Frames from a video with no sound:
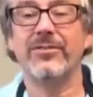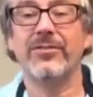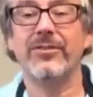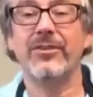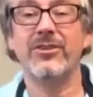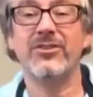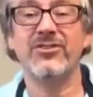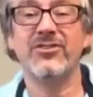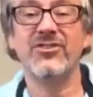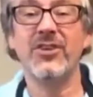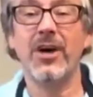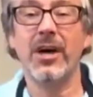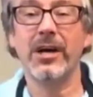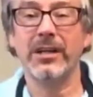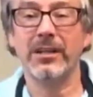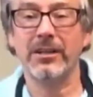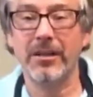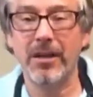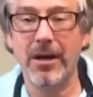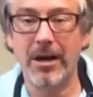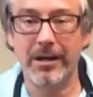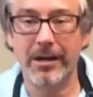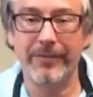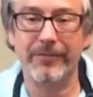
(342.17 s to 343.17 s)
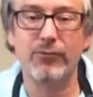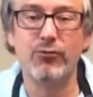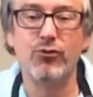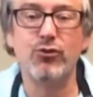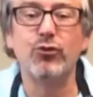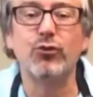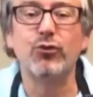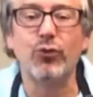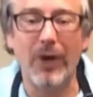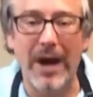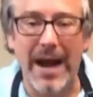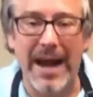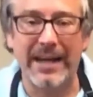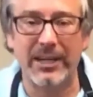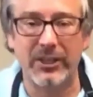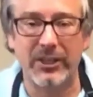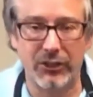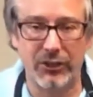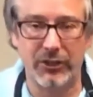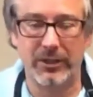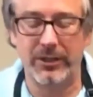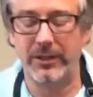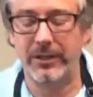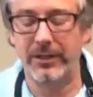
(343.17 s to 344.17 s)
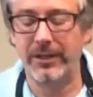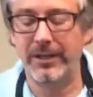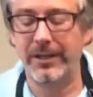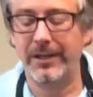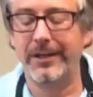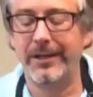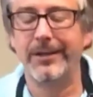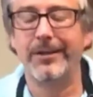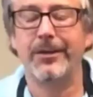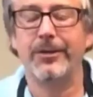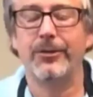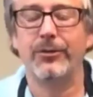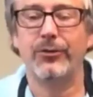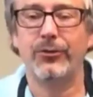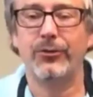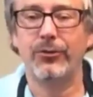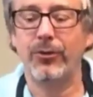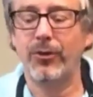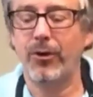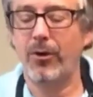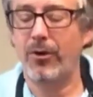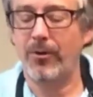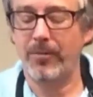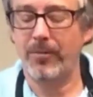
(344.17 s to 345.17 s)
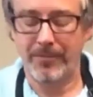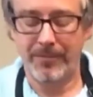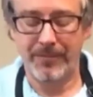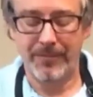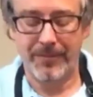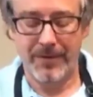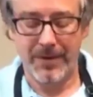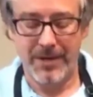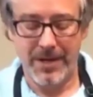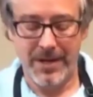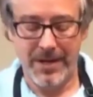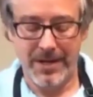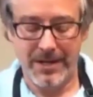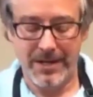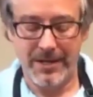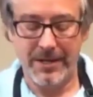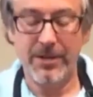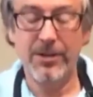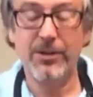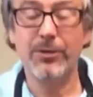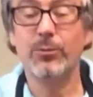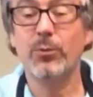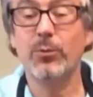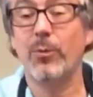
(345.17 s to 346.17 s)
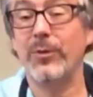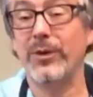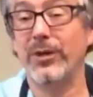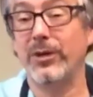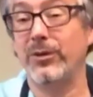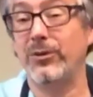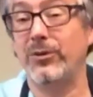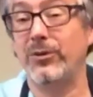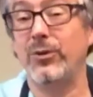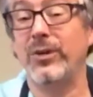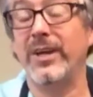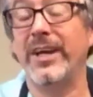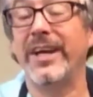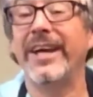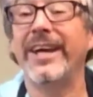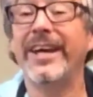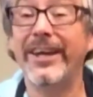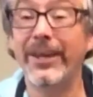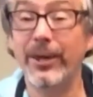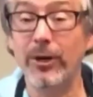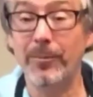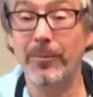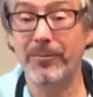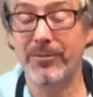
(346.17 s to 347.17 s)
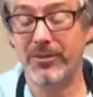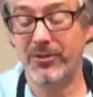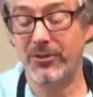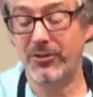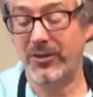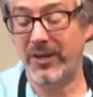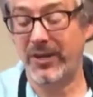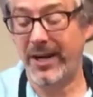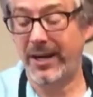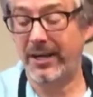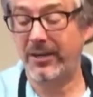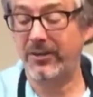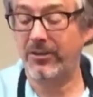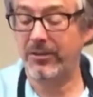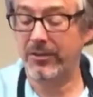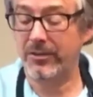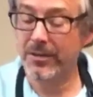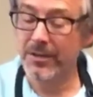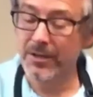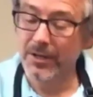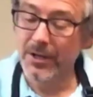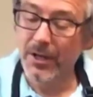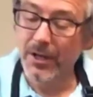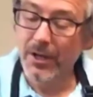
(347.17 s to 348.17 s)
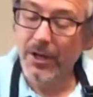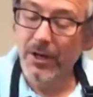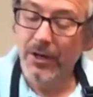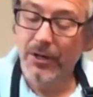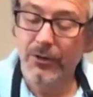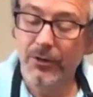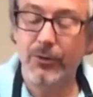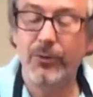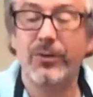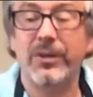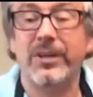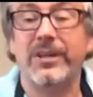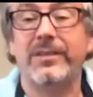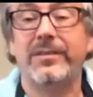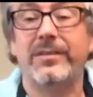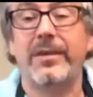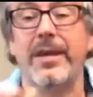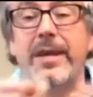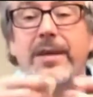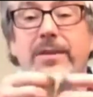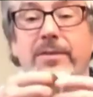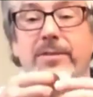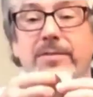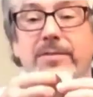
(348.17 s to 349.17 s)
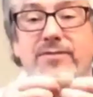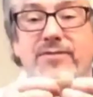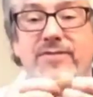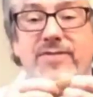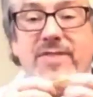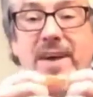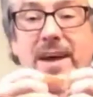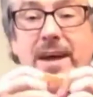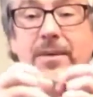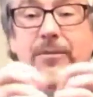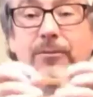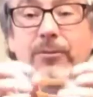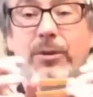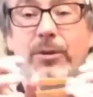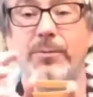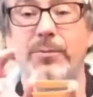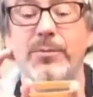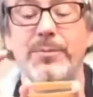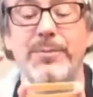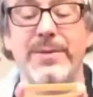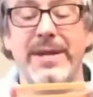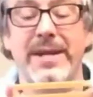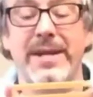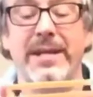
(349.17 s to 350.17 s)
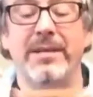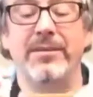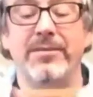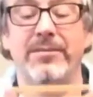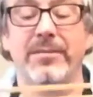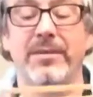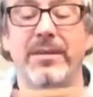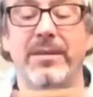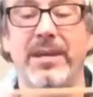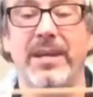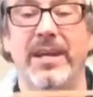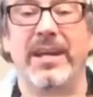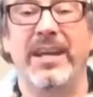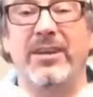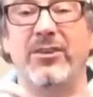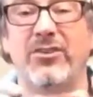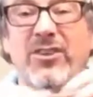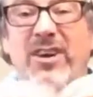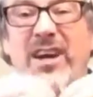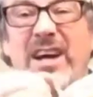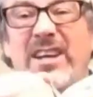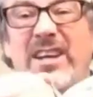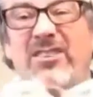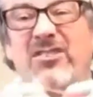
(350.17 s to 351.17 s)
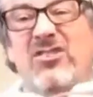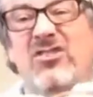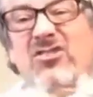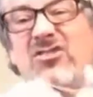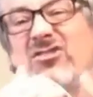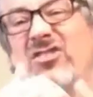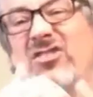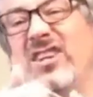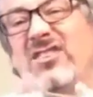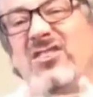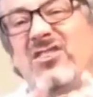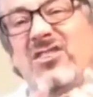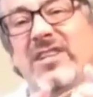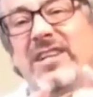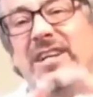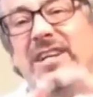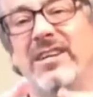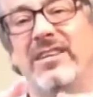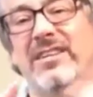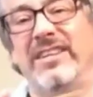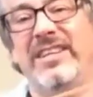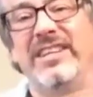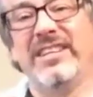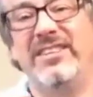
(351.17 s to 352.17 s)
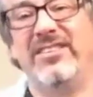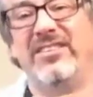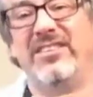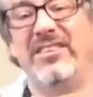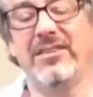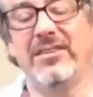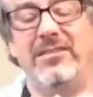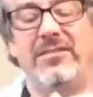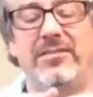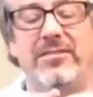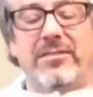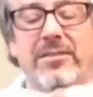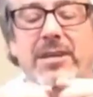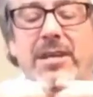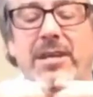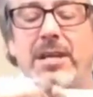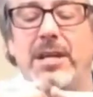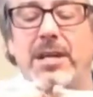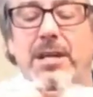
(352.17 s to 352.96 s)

There's not a lot of traction. So here's what we could do to help the traction. You're going to take the fat rubber bands and kind of stretch it out like this.